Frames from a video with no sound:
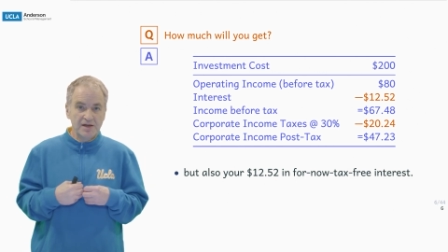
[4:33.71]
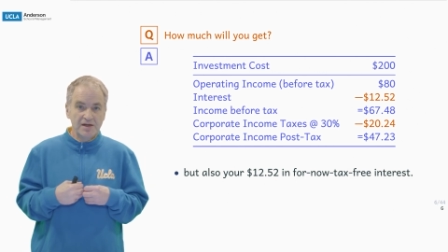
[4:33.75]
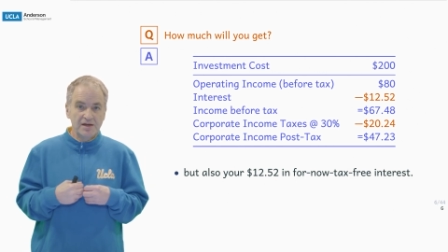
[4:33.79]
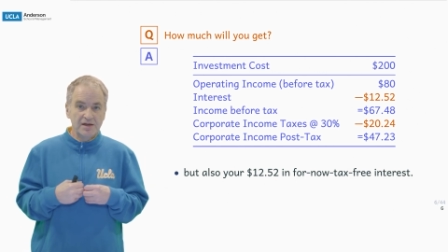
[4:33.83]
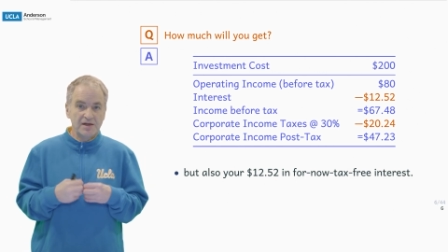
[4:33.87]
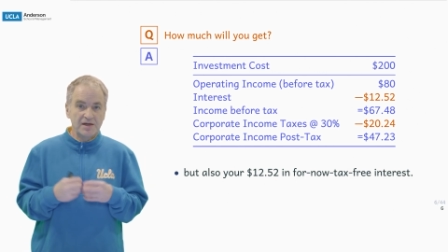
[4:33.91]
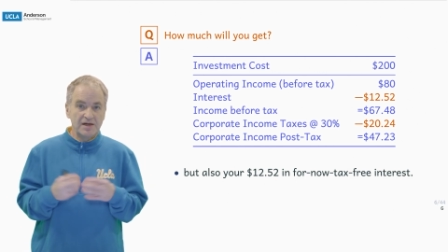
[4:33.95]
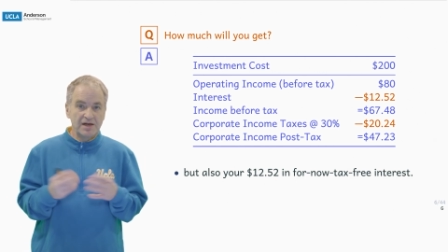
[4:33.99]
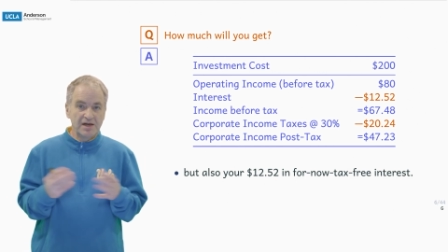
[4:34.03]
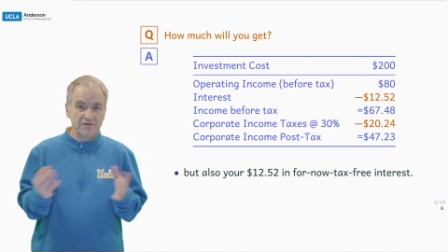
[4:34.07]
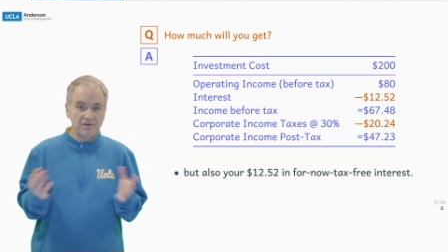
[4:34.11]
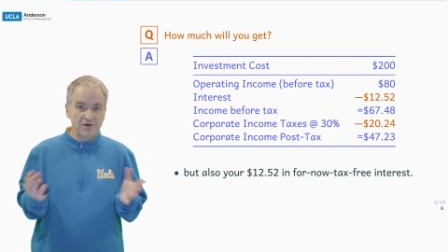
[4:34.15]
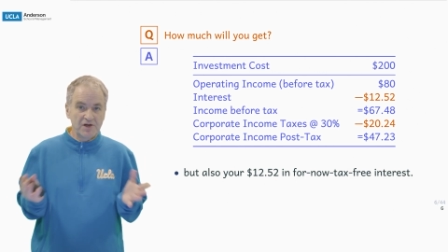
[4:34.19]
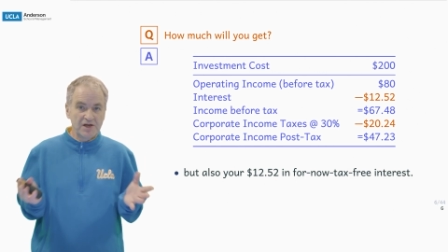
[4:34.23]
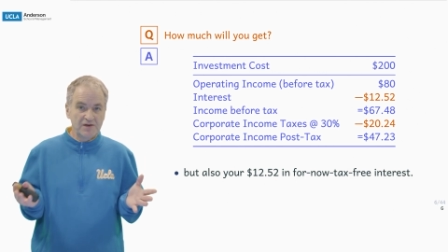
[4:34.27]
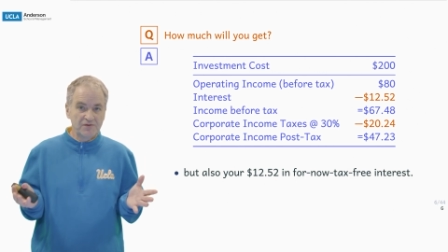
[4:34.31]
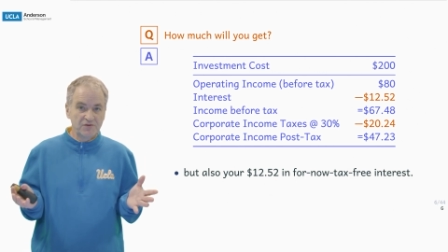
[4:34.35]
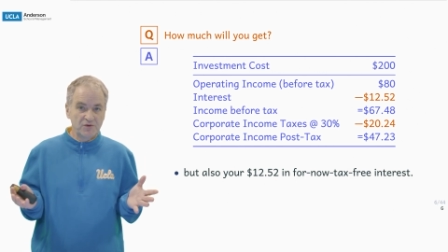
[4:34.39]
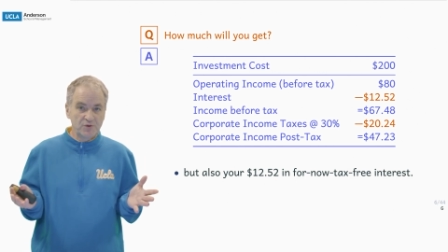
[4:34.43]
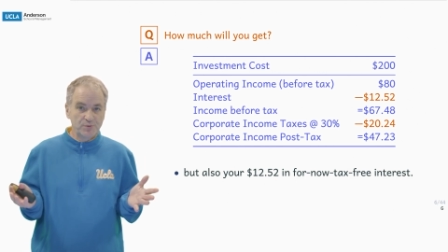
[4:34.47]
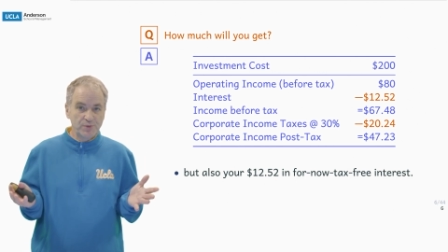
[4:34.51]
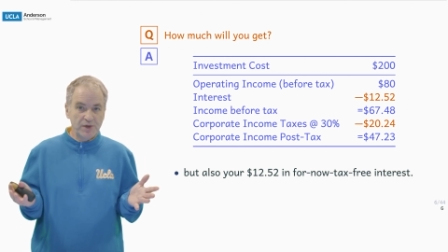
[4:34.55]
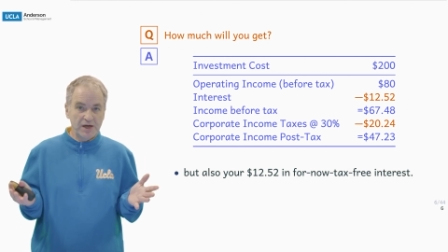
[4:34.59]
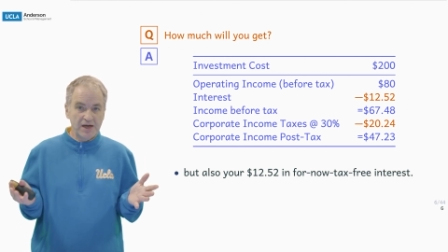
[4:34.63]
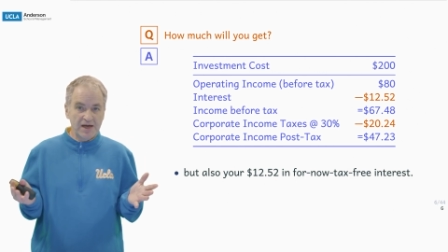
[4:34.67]
never have
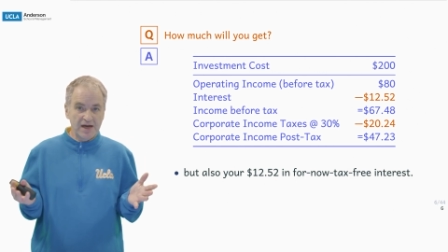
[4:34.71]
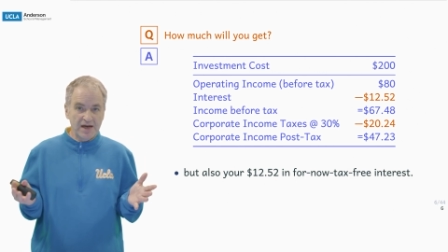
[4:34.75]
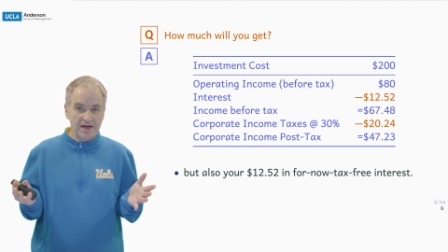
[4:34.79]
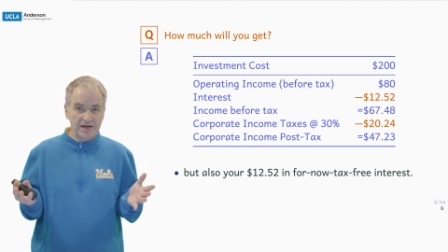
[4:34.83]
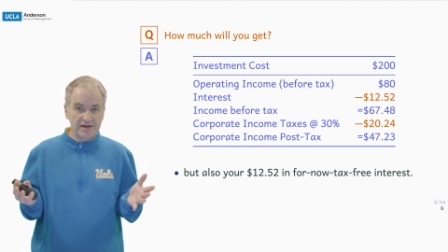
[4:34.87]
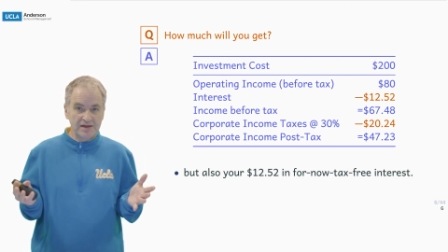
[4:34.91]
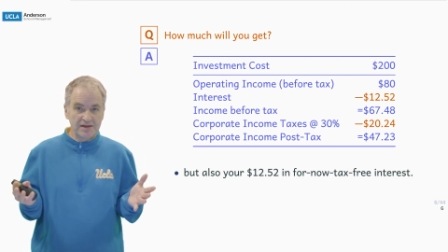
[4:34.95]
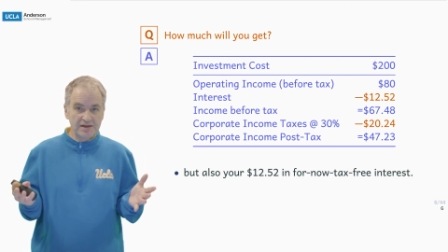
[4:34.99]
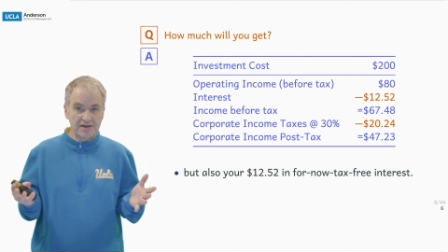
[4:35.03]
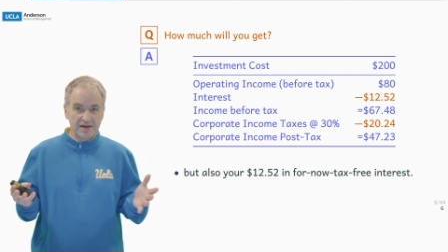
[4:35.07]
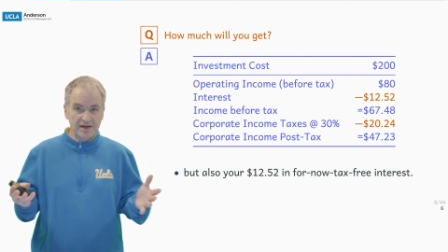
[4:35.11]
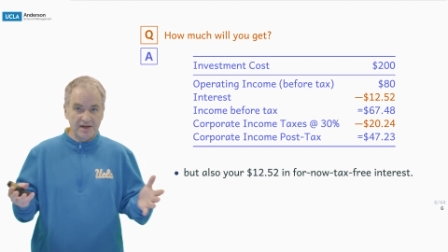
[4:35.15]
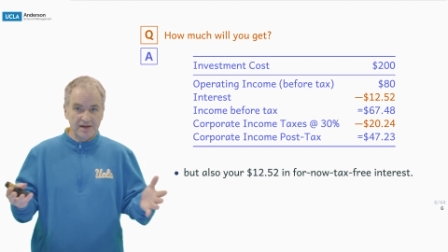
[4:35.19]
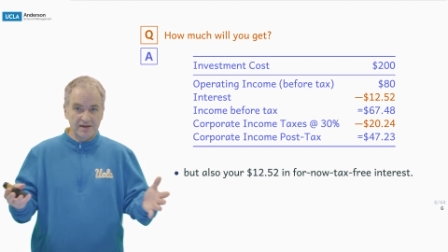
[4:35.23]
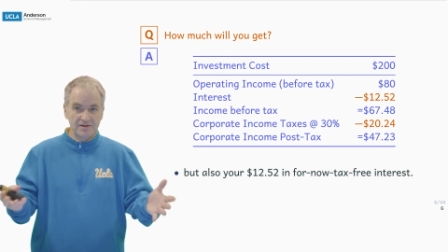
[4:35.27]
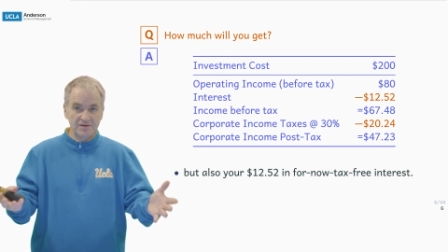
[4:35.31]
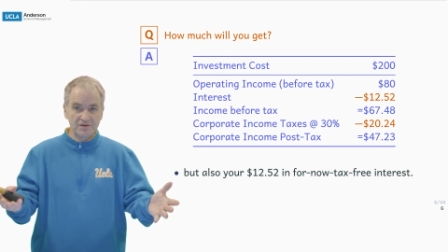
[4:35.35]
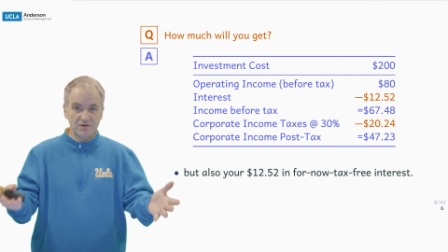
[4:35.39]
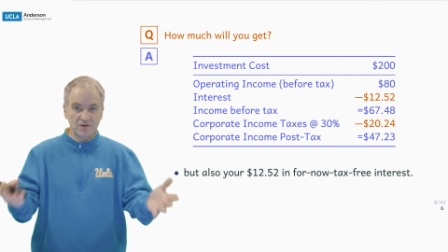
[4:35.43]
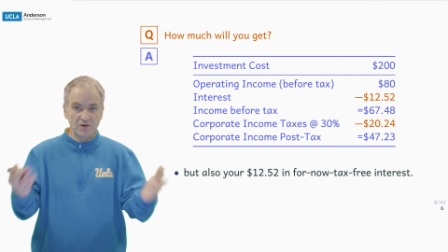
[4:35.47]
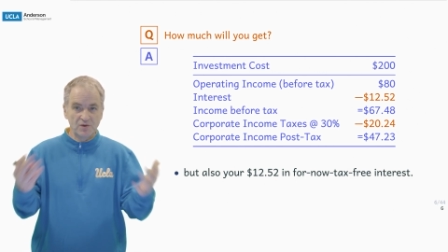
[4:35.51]
to pay any tax